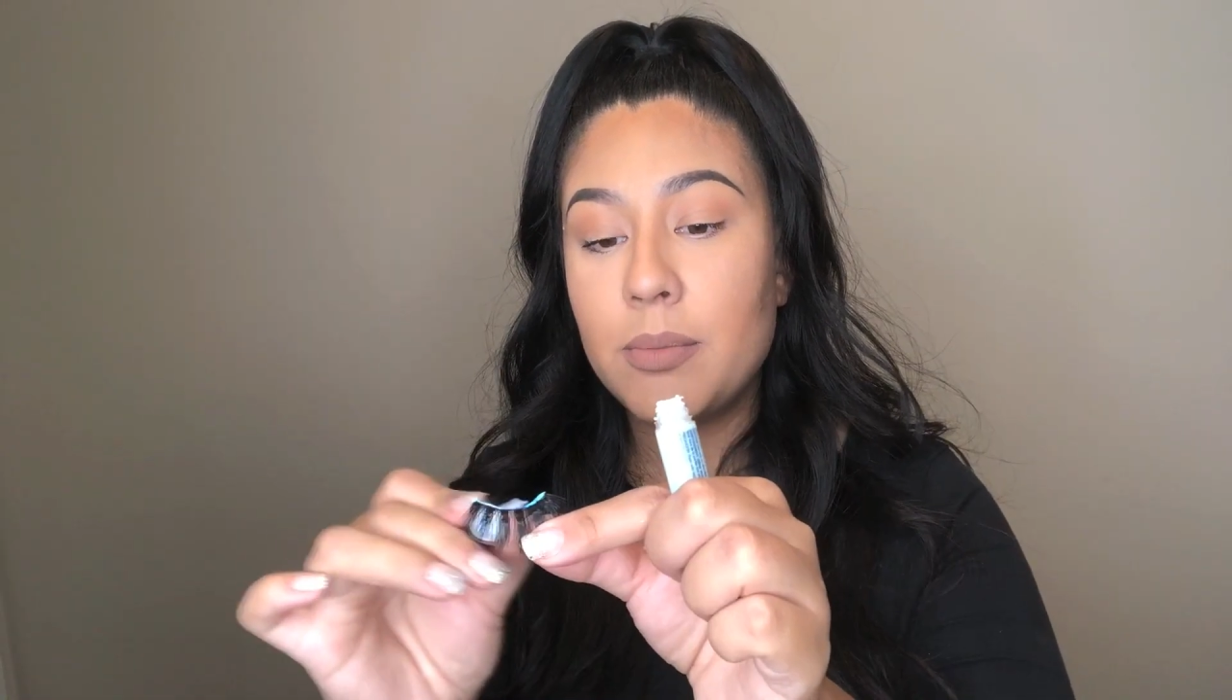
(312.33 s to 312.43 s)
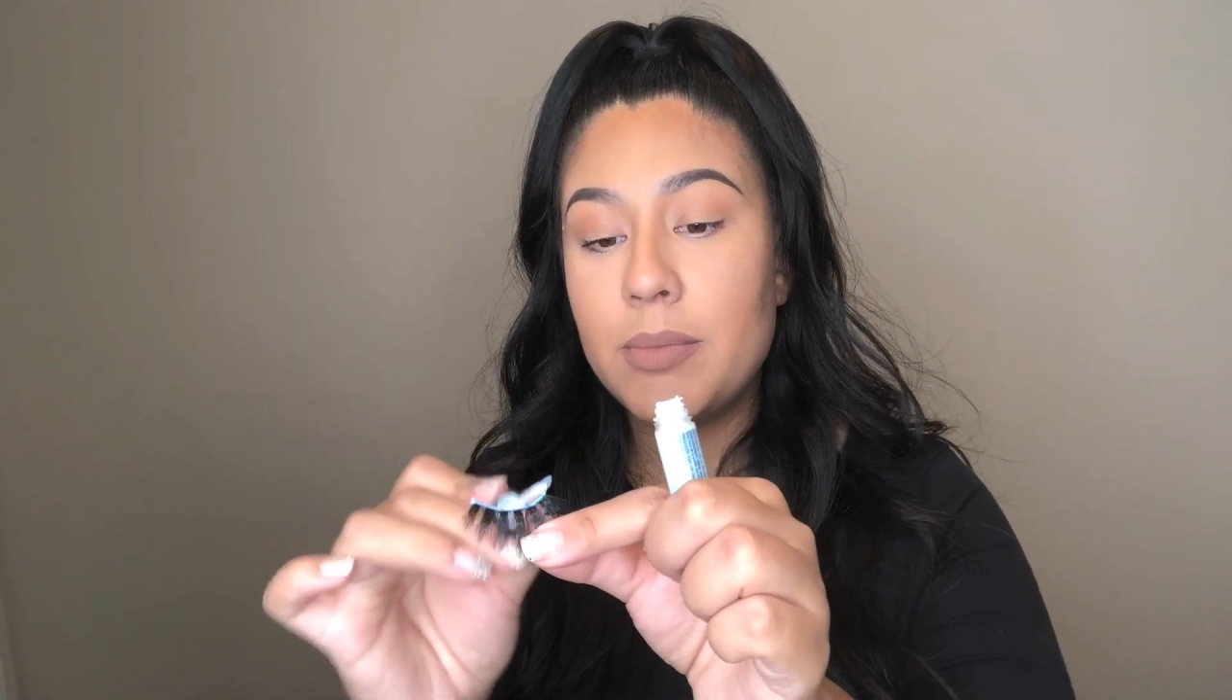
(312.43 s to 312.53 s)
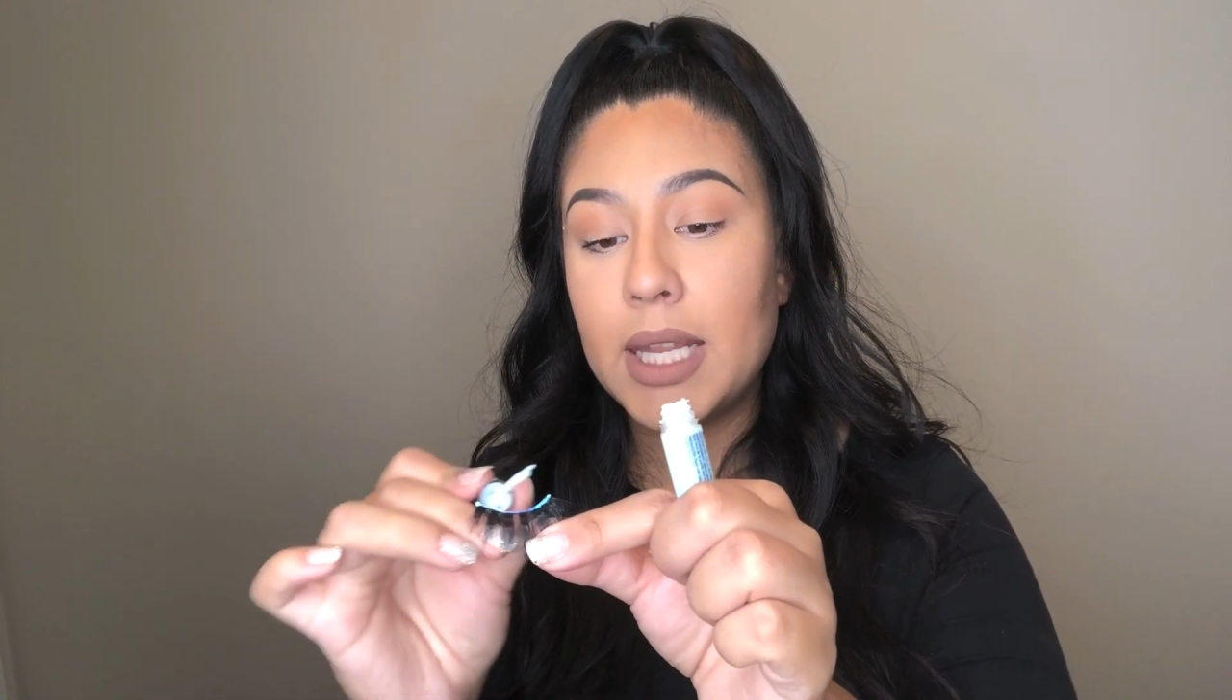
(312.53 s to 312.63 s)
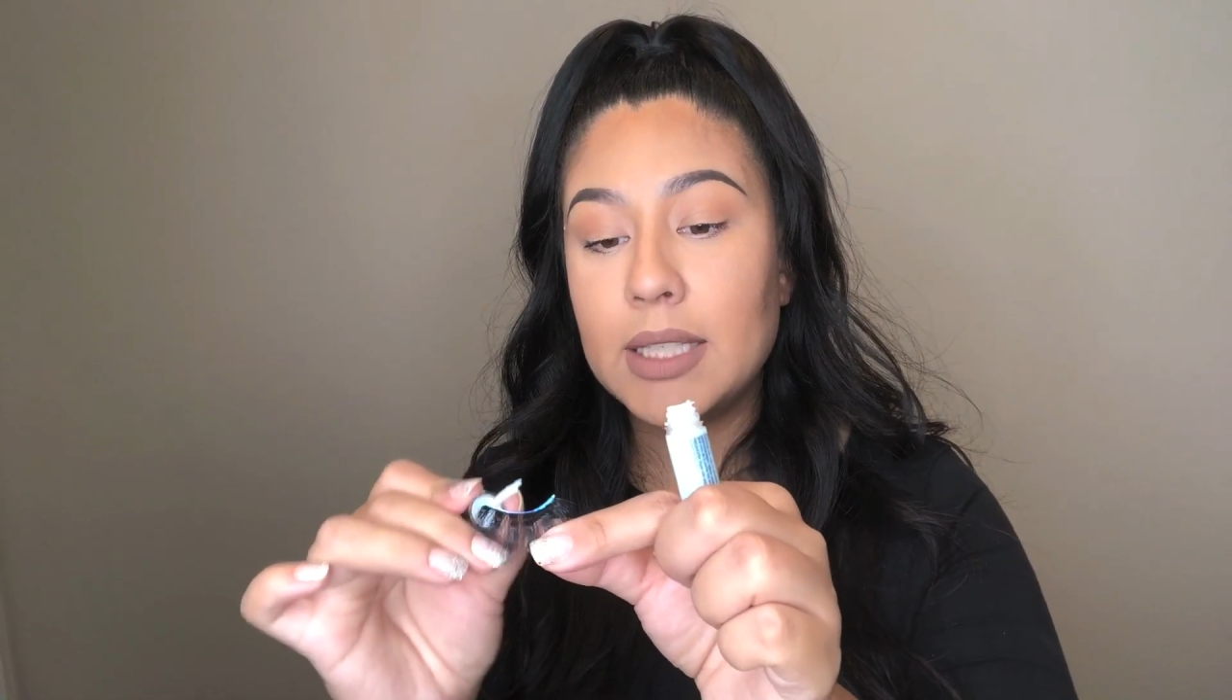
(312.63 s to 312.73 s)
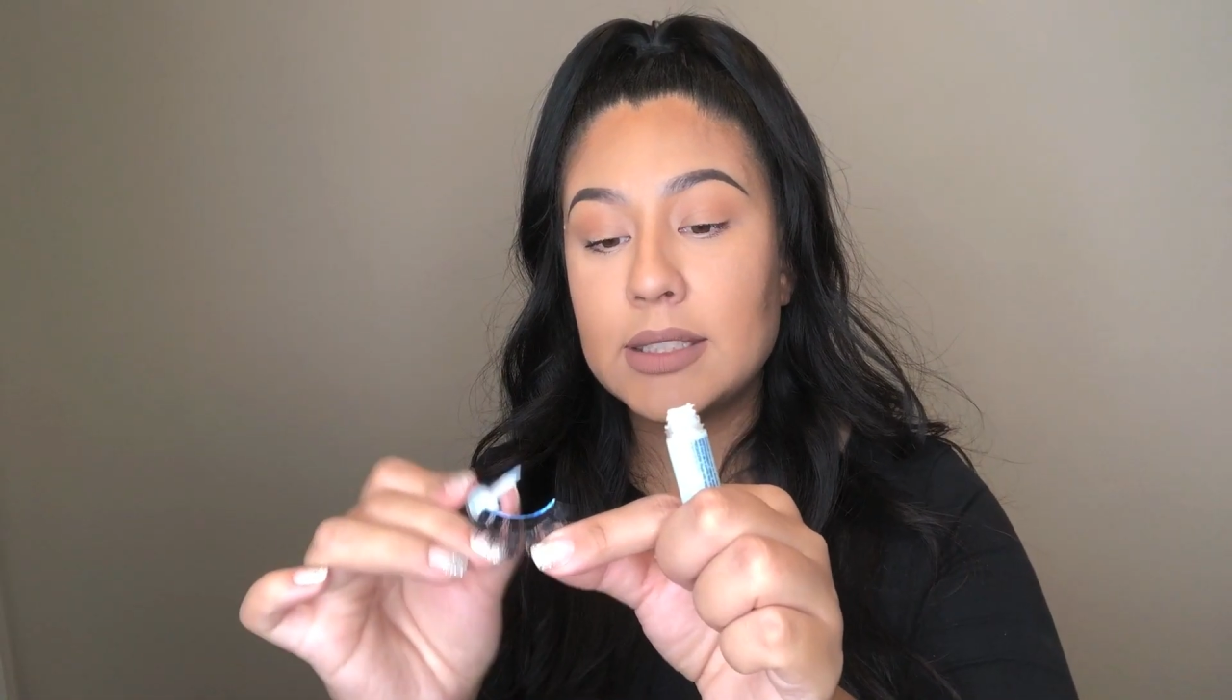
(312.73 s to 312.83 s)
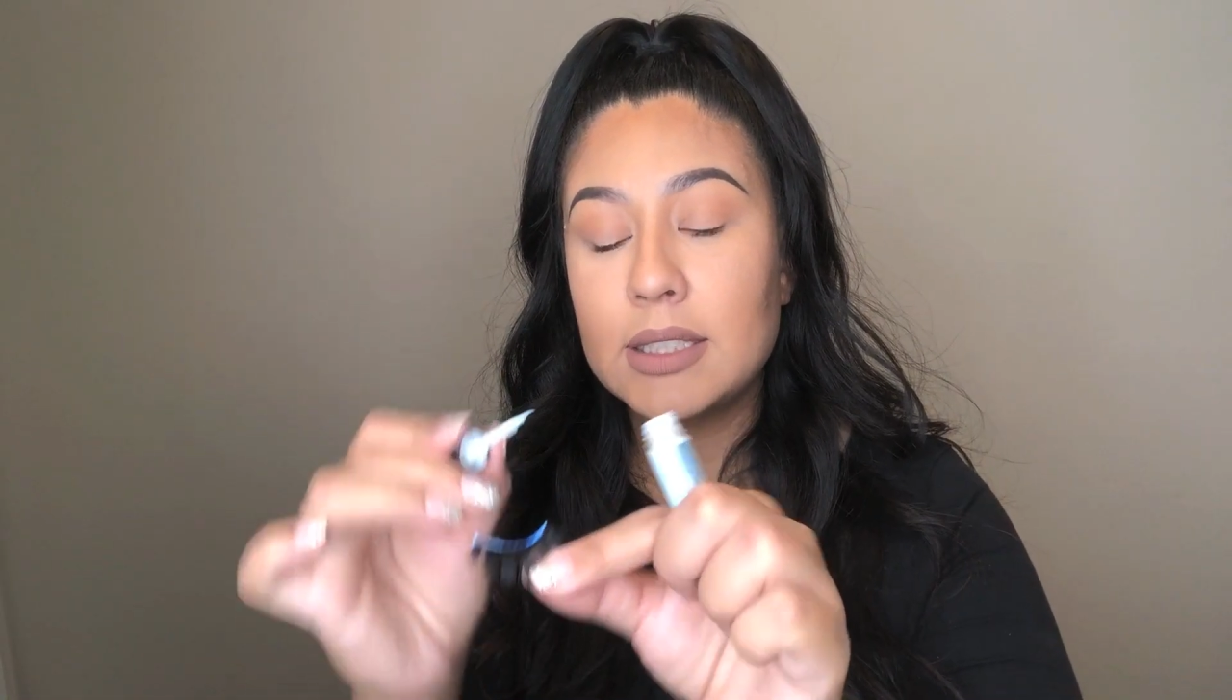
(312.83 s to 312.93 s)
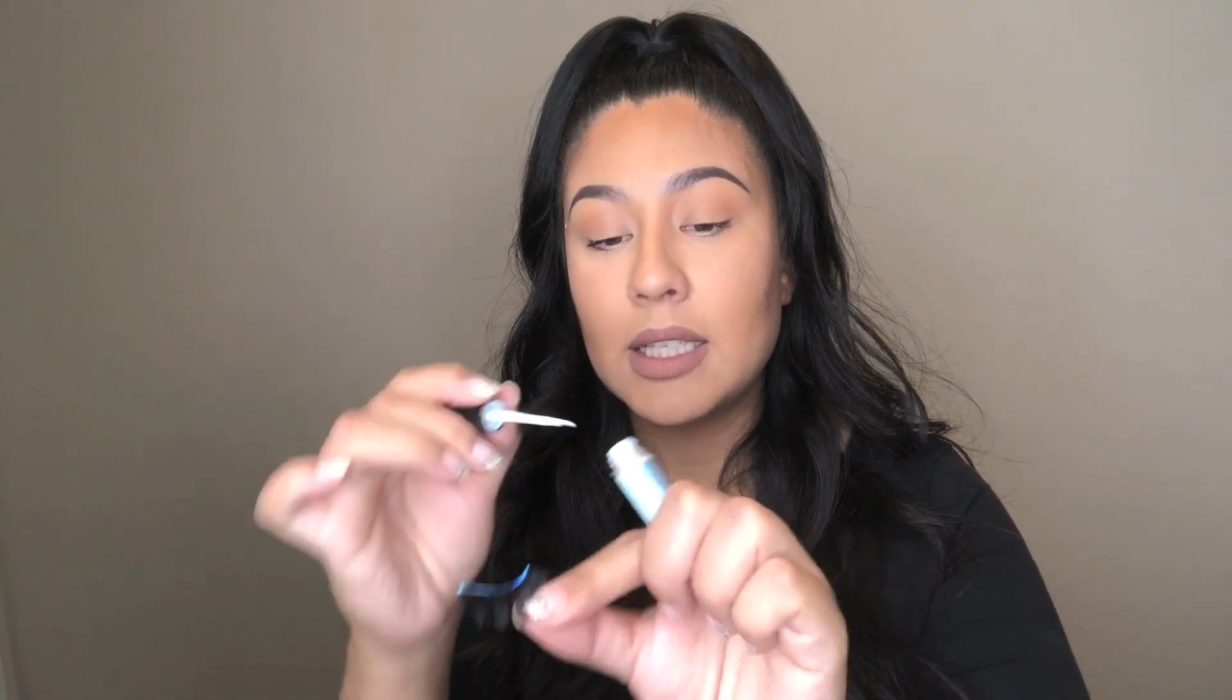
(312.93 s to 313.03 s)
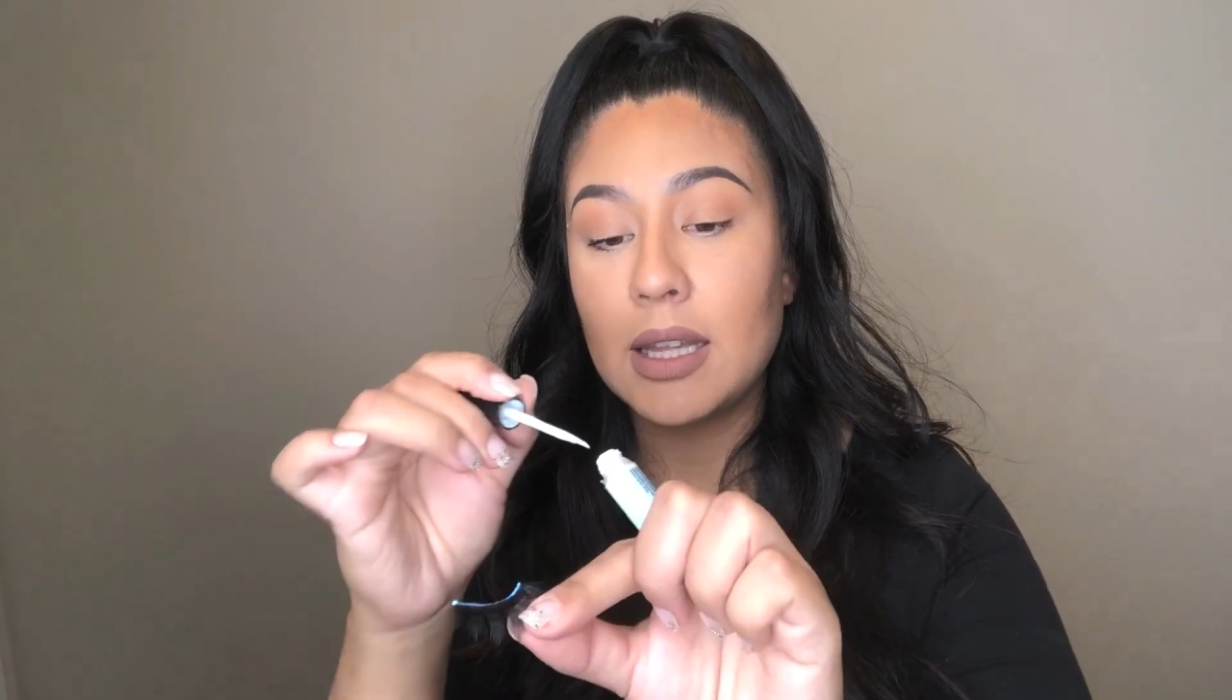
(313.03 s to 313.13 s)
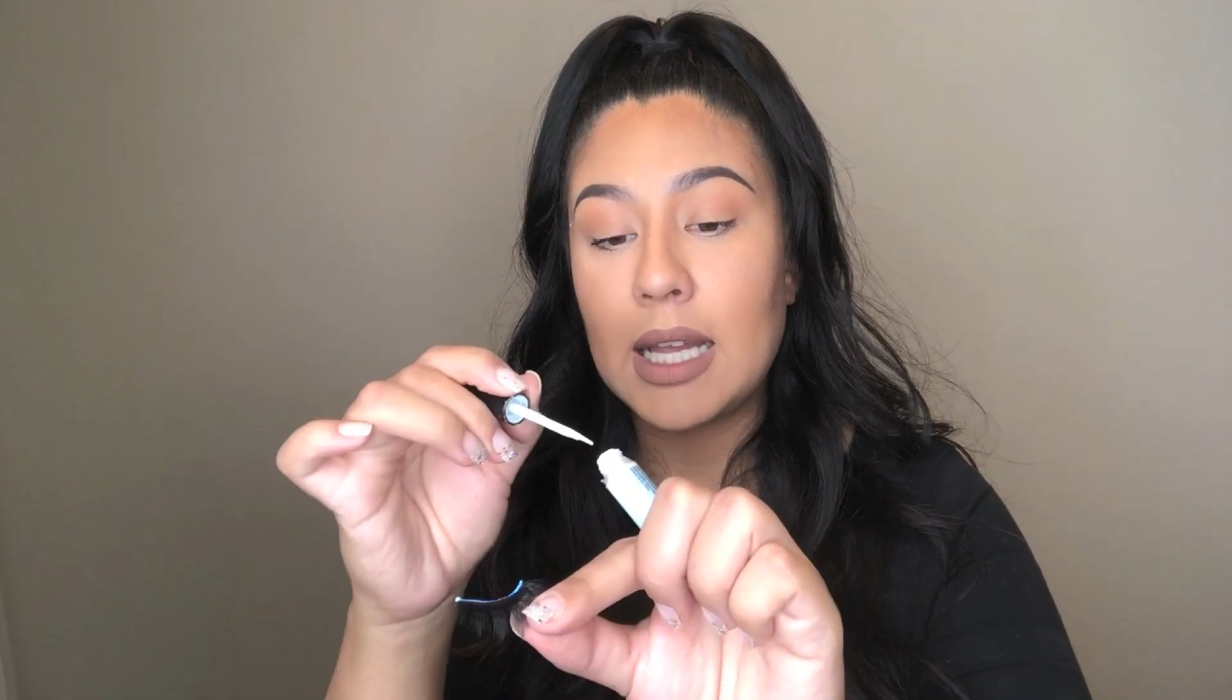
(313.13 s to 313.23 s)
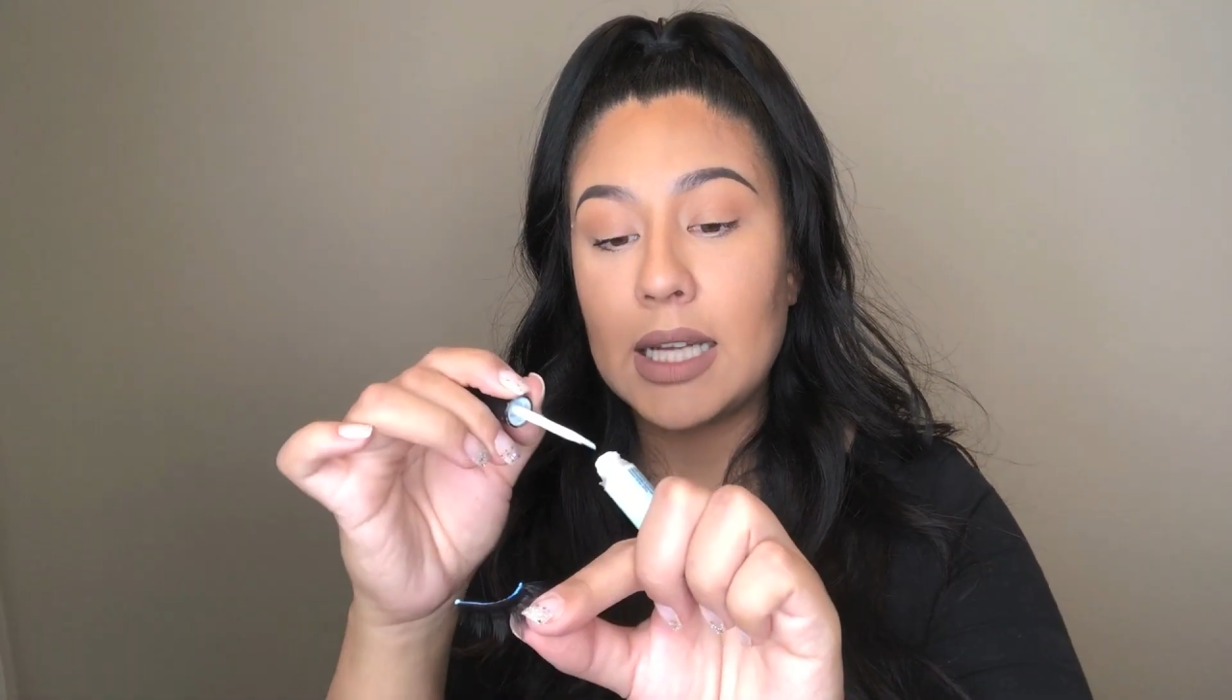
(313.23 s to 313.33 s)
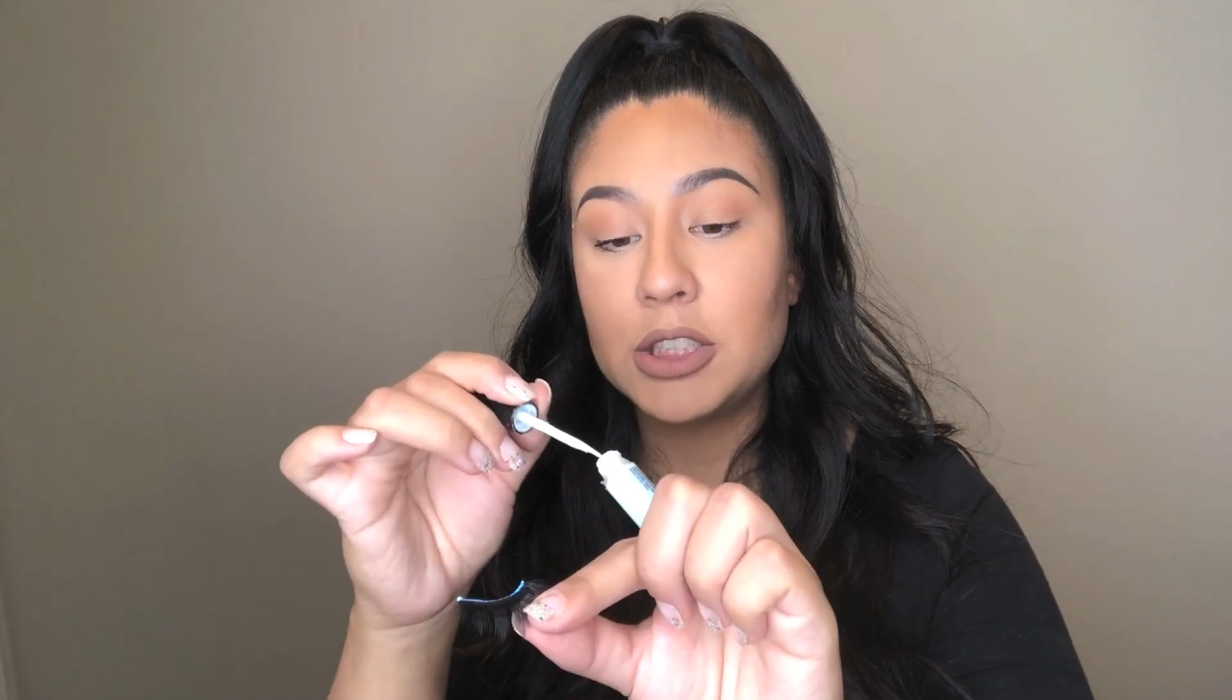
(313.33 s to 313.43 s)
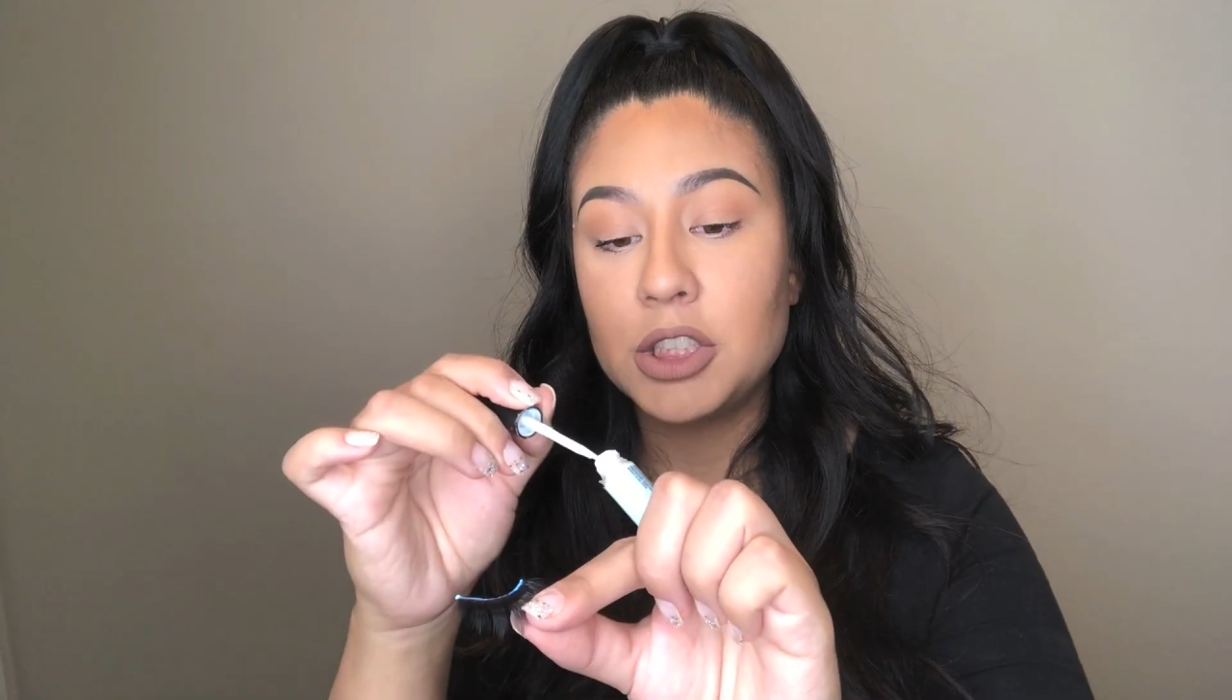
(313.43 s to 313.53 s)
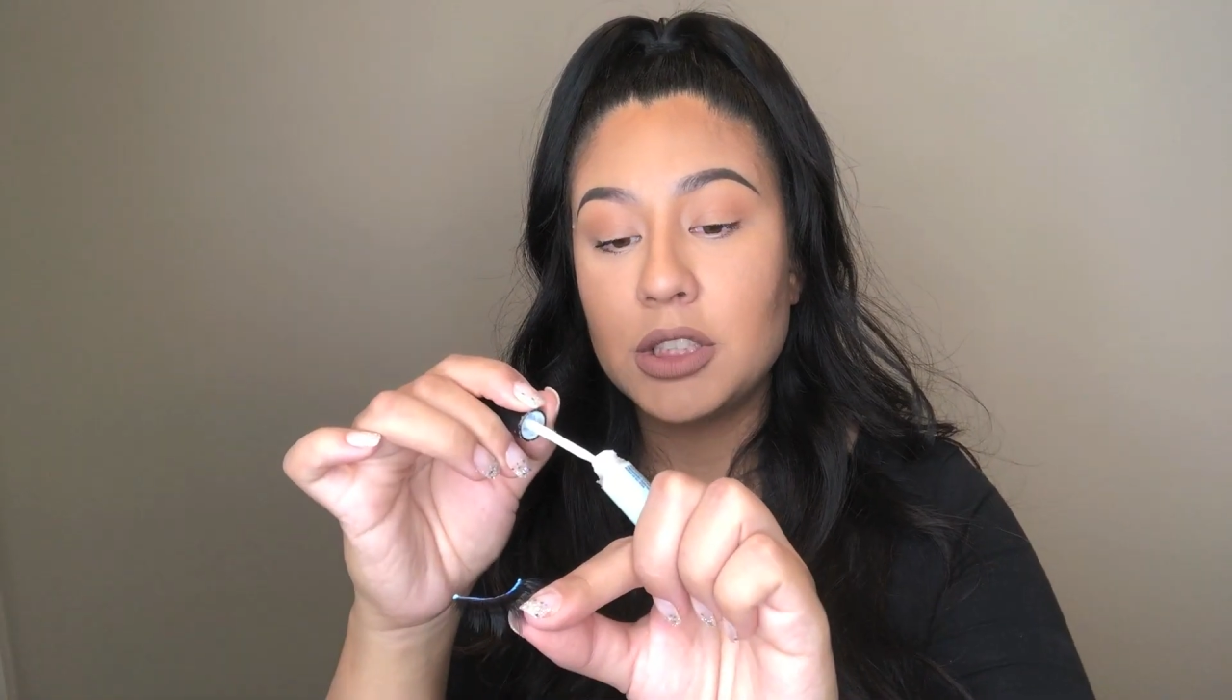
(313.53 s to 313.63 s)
makes the lash